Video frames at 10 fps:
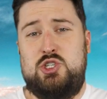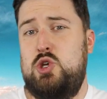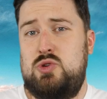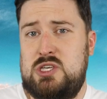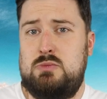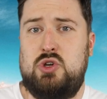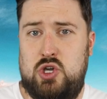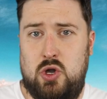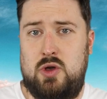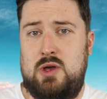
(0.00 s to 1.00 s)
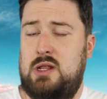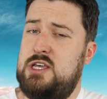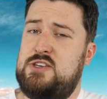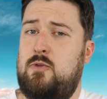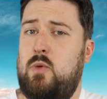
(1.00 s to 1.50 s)
do some good, at
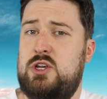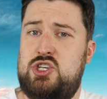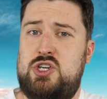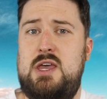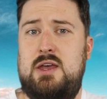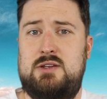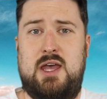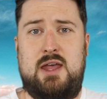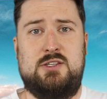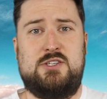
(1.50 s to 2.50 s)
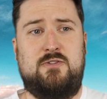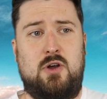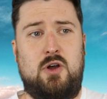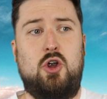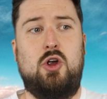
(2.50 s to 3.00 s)
least for what she intends
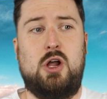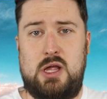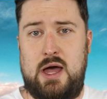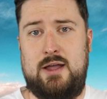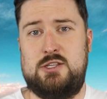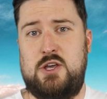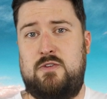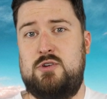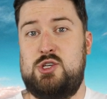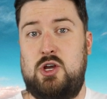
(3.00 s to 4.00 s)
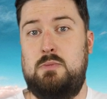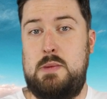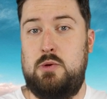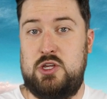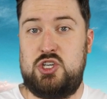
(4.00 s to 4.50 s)
for her clients or for certain
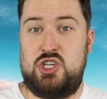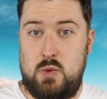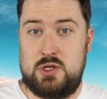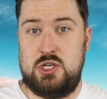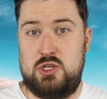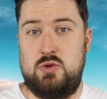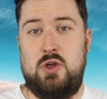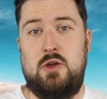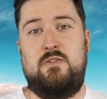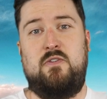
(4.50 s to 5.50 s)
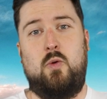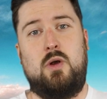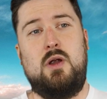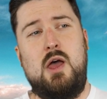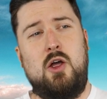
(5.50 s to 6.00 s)
people that she wants to do good
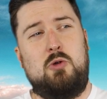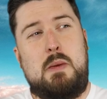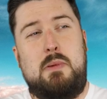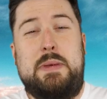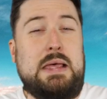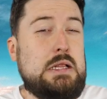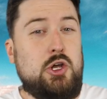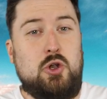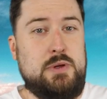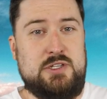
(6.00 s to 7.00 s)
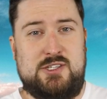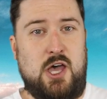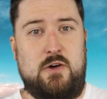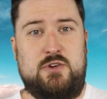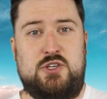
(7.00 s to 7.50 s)
for, or maybe be a little bit
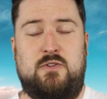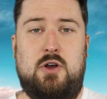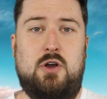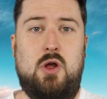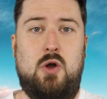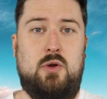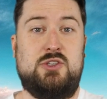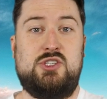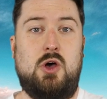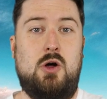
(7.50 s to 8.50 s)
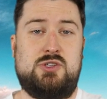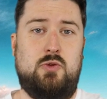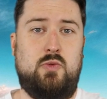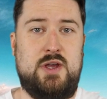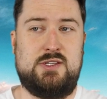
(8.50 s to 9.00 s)
selfish for her own and Saul's
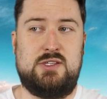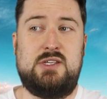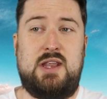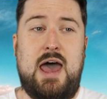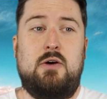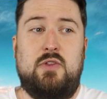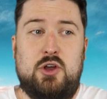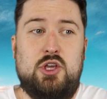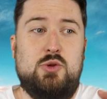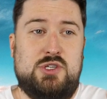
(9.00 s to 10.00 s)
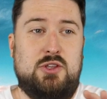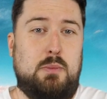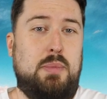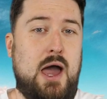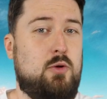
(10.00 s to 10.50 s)
own reasons. Now they're using
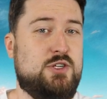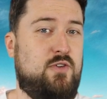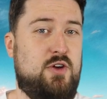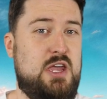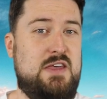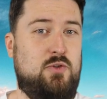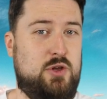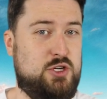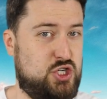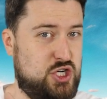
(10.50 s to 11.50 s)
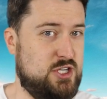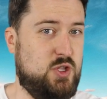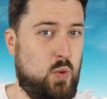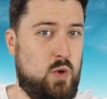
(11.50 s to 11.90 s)
their powers for evil, and she's the